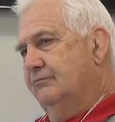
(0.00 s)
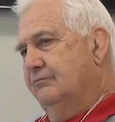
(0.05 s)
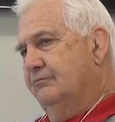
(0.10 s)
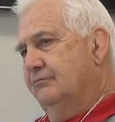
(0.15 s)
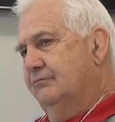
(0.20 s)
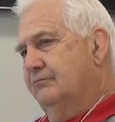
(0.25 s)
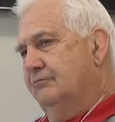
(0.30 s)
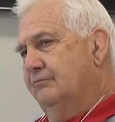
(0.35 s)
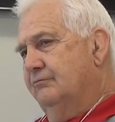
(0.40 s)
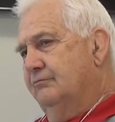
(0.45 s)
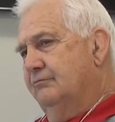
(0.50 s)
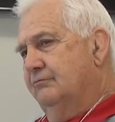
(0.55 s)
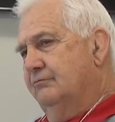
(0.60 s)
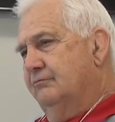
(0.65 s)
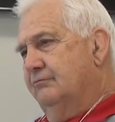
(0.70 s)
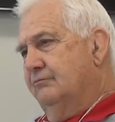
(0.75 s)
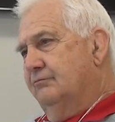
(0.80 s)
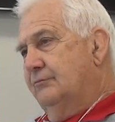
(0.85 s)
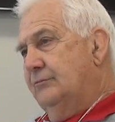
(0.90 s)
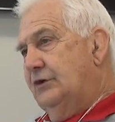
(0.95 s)
It's
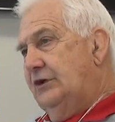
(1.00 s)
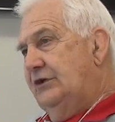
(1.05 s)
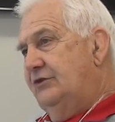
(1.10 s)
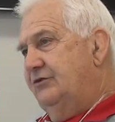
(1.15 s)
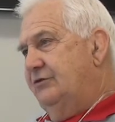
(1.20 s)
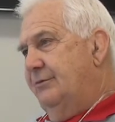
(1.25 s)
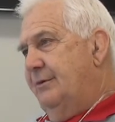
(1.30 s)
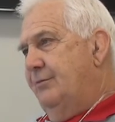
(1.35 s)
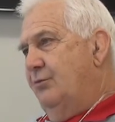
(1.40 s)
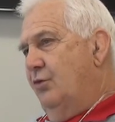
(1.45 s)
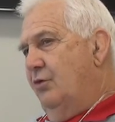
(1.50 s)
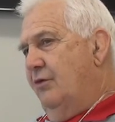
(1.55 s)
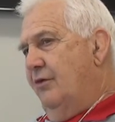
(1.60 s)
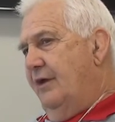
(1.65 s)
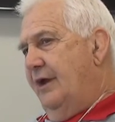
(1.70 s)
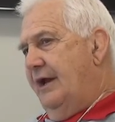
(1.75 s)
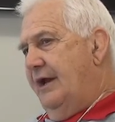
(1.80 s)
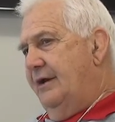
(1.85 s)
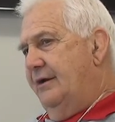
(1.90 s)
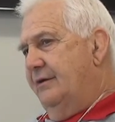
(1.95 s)
going to be more than
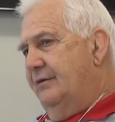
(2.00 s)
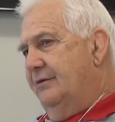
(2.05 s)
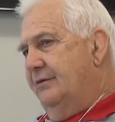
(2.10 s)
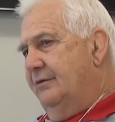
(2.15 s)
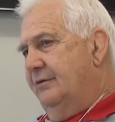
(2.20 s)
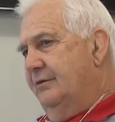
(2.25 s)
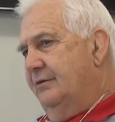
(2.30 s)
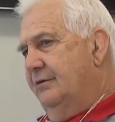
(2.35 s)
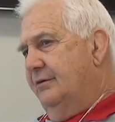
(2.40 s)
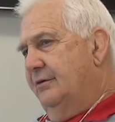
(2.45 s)
that.